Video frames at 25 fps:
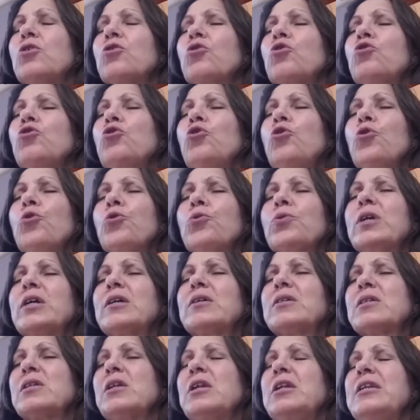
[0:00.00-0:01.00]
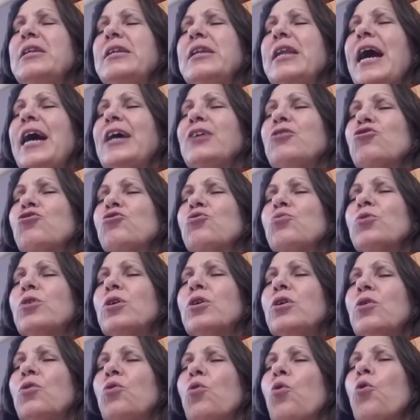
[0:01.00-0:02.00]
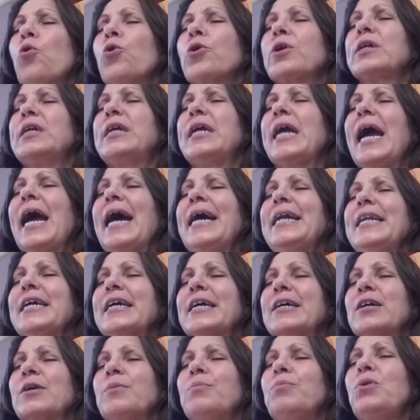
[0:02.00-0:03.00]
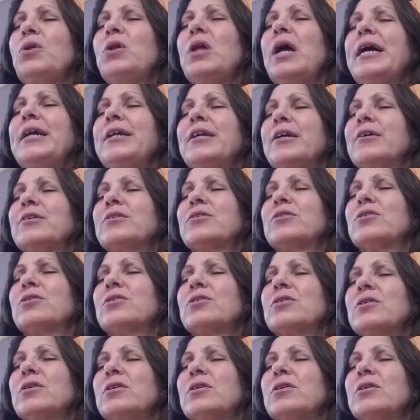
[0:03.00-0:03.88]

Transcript: glorious, natural, organic planet,